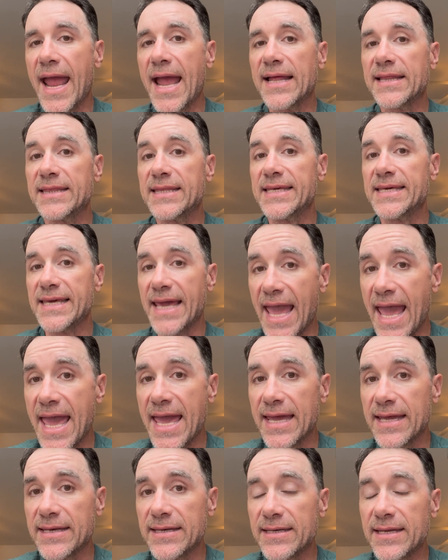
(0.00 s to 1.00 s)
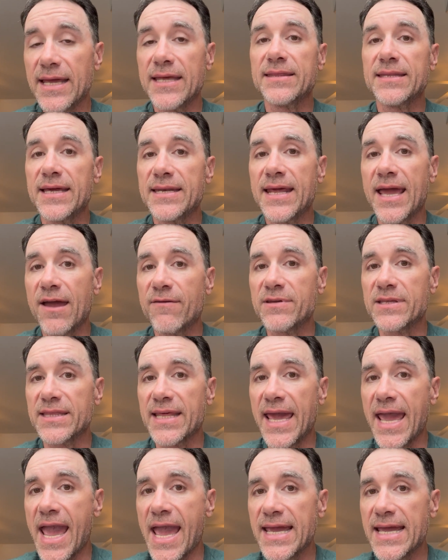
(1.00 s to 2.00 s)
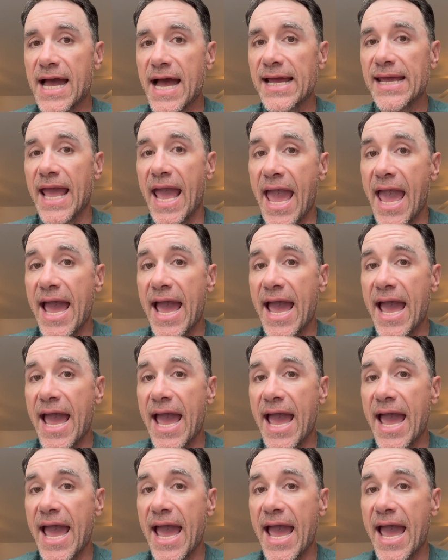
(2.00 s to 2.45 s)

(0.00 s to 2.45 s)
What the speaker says: at the end and then having the AI